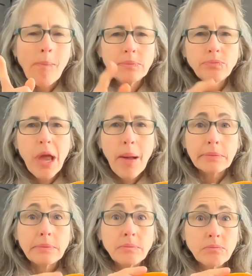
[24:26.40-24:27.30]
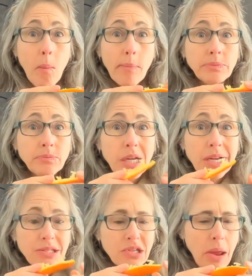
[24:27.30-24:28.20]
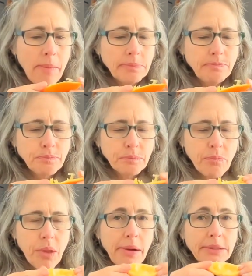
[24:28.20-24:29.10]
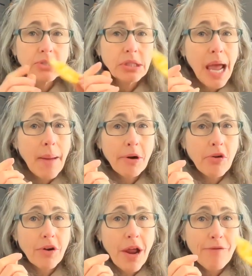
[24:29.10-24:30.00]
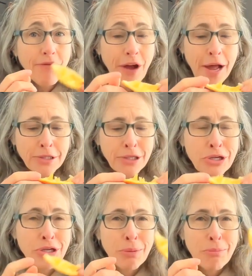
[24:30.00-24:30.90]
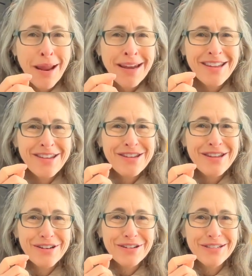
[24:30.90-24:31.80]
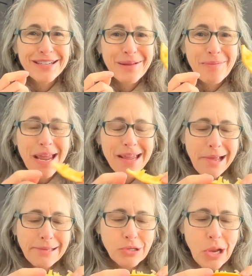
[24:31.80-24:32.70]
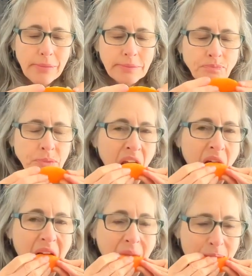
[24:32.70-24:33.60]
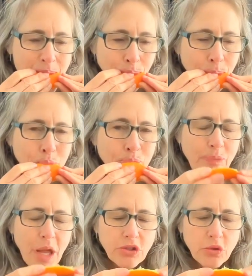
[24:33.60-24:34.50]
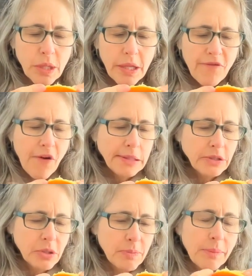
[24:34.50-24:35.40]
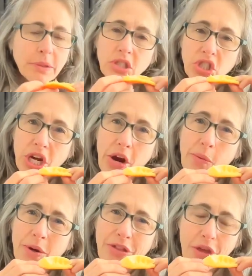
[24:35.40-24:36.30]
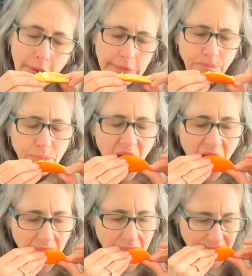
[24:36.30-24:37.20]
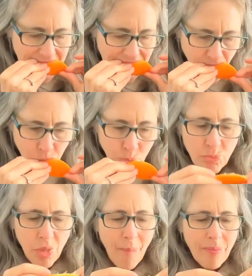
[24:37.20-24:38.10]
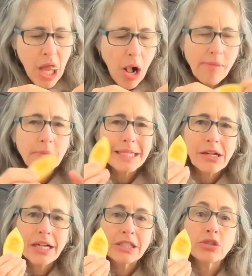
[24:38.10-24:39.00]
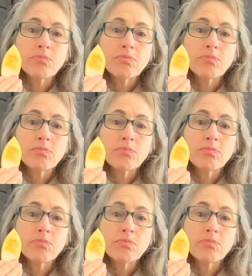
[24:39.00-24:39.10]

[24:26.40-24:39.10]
Now, like I said, this didn't happen overnight for us. This has been years in the making. So it's really fun to be able to share it with you. Oh my gosh.